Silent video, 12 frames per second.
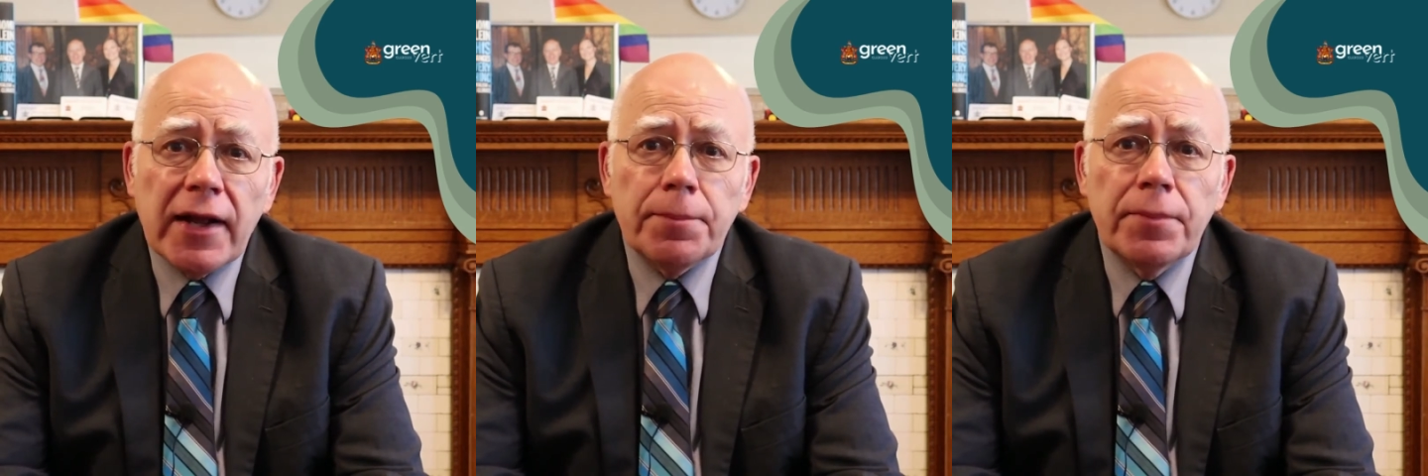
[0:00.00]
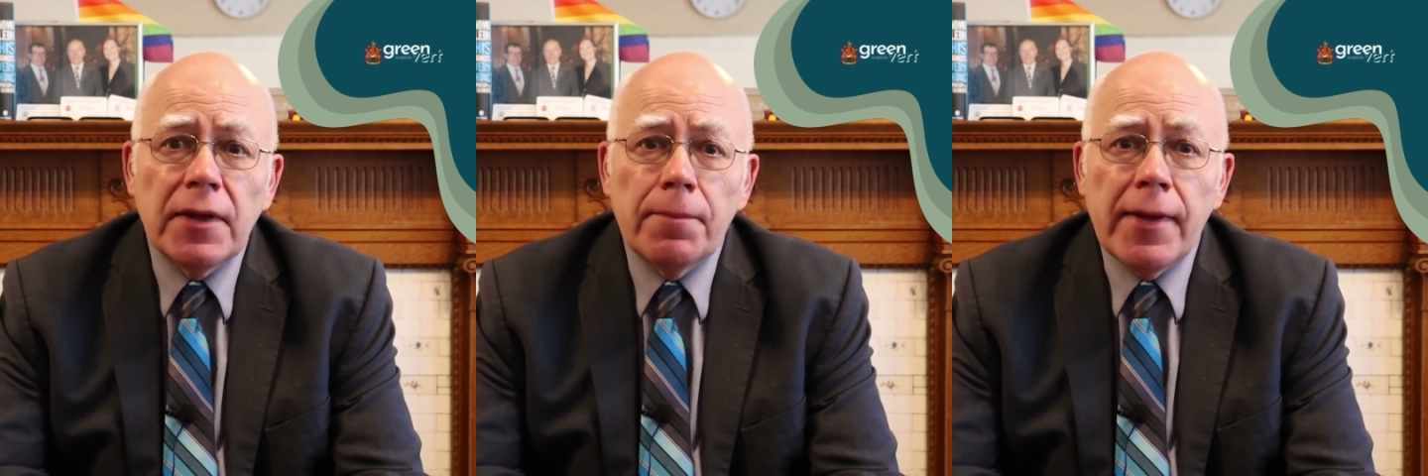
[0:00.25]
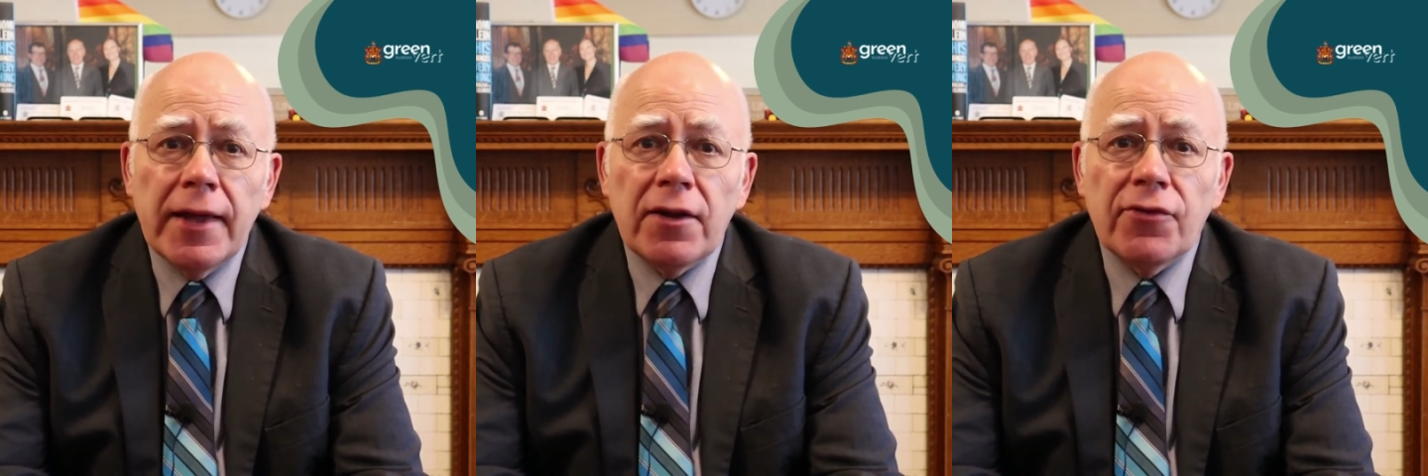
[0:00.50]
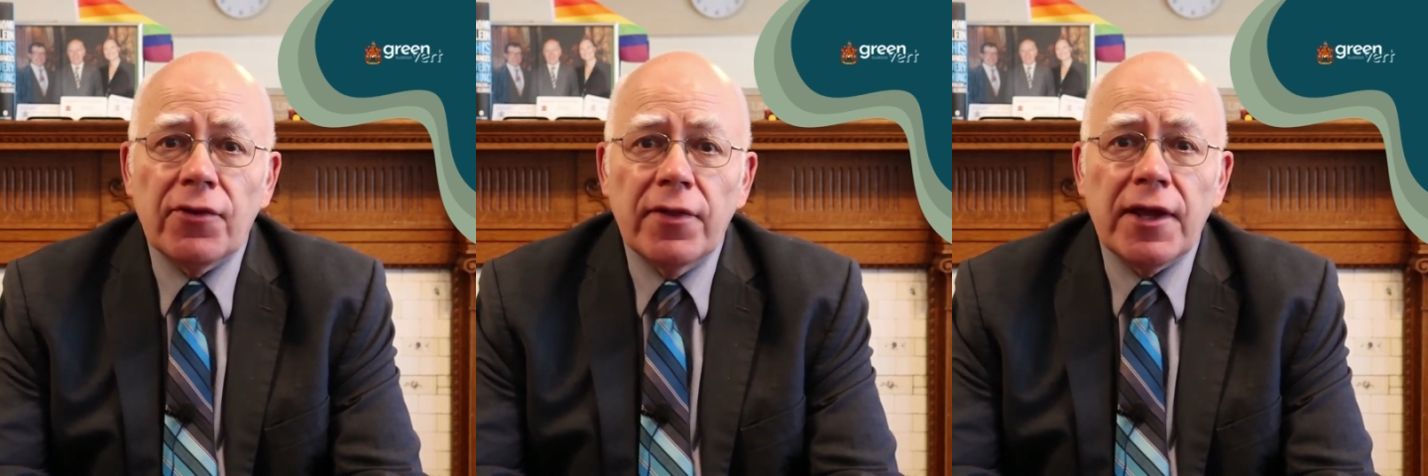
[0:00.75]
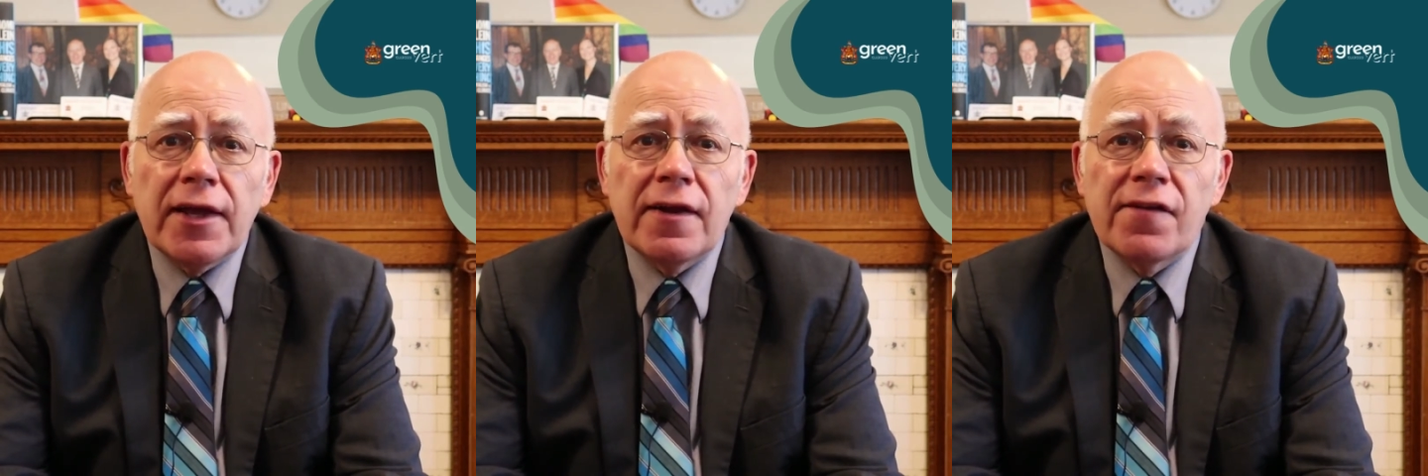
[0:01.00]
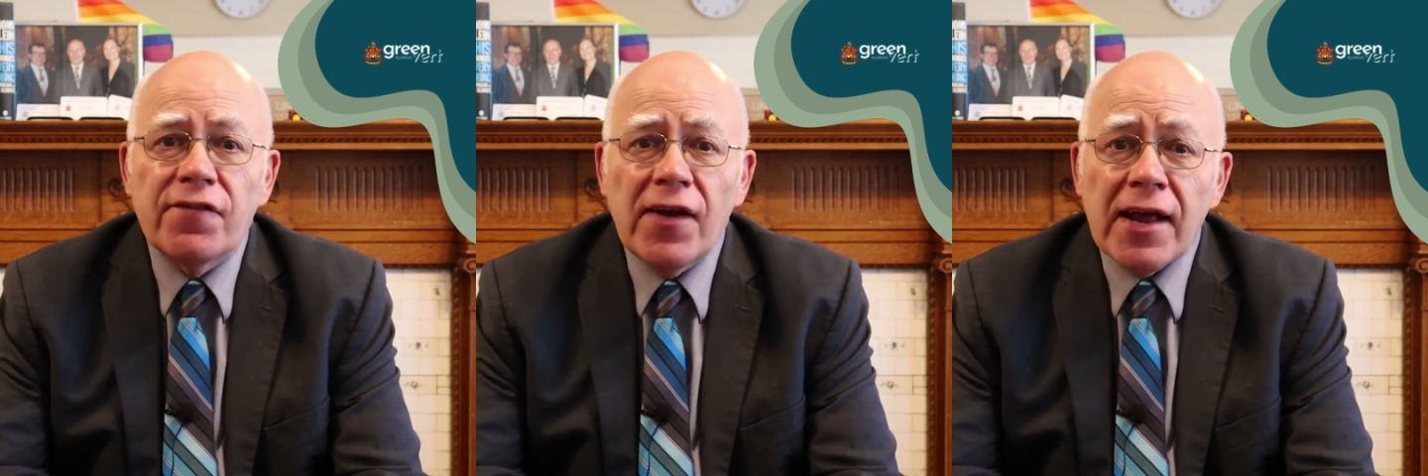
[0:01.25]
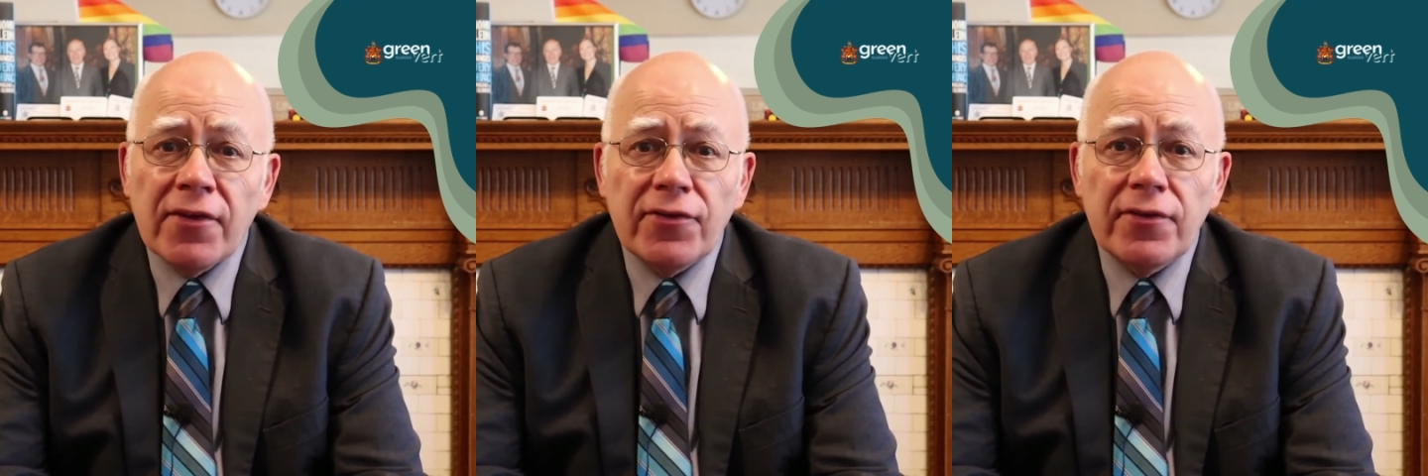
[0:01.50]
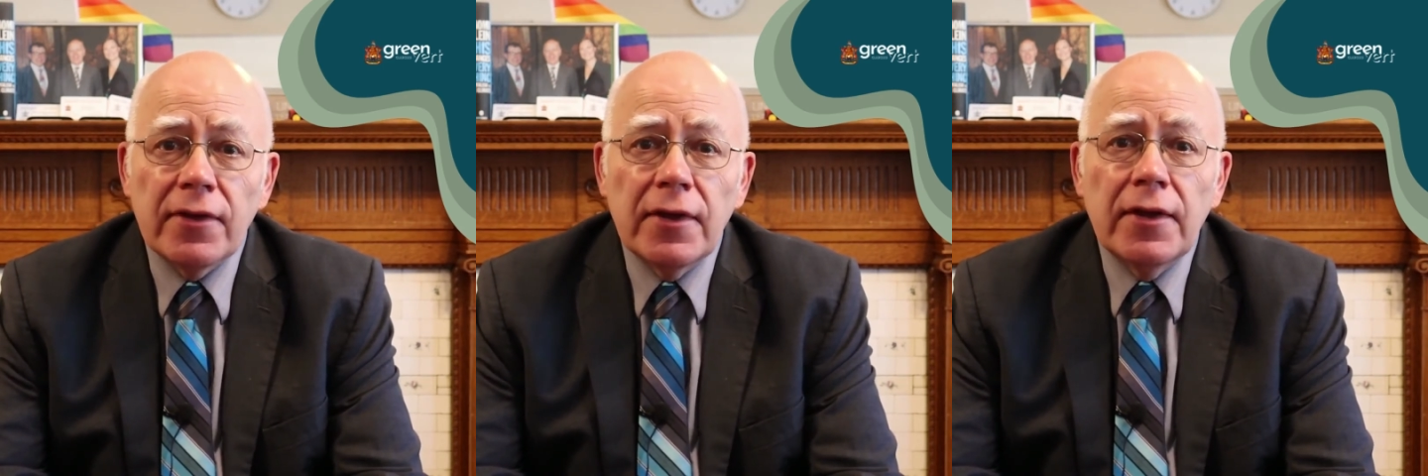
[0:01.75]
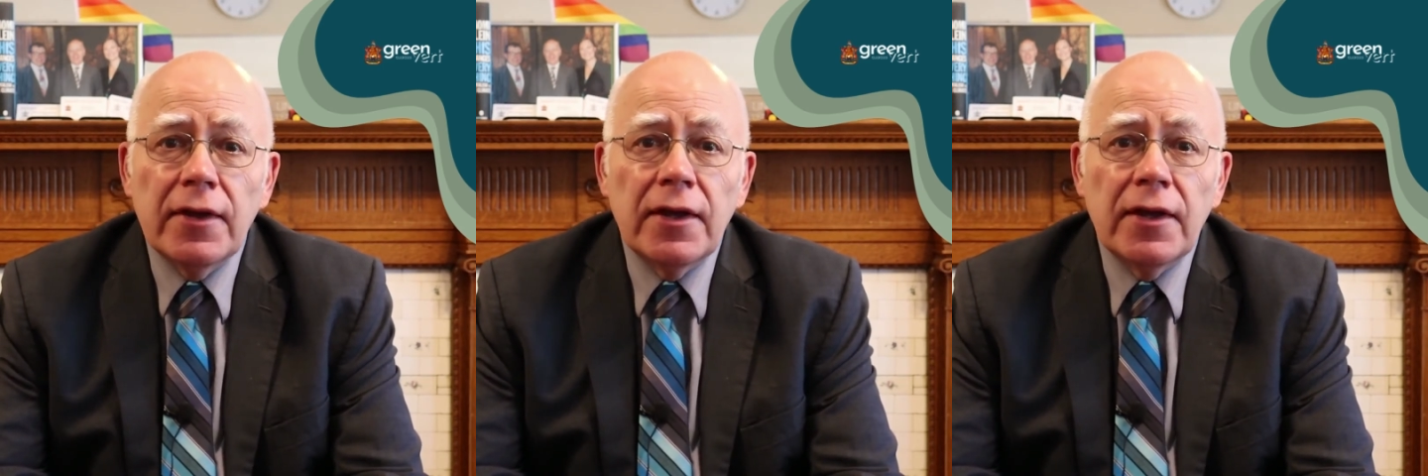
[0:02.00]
Act be amended so they can invest